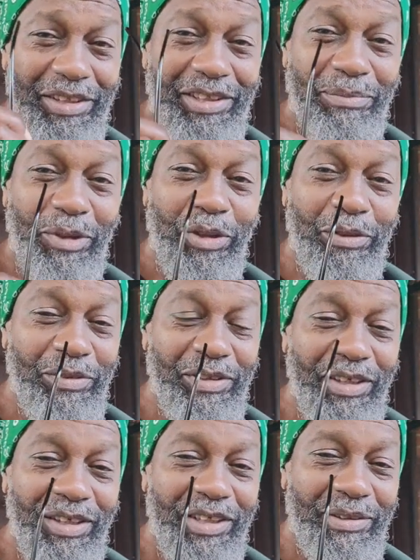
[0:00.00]
Smooth,
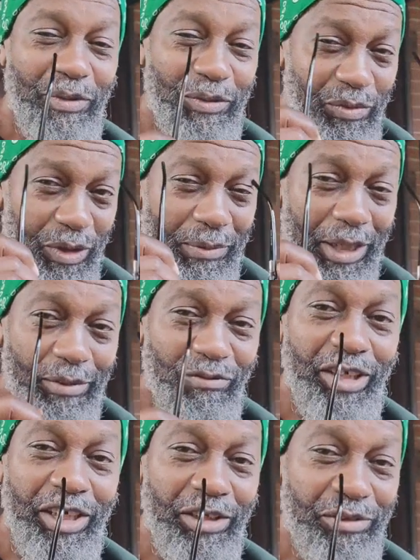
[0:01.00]
is one of my
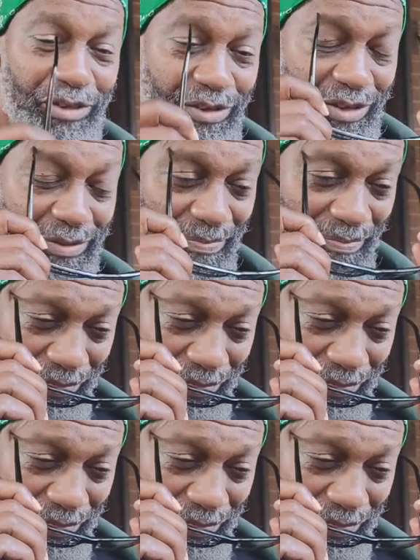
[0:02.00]
radio children.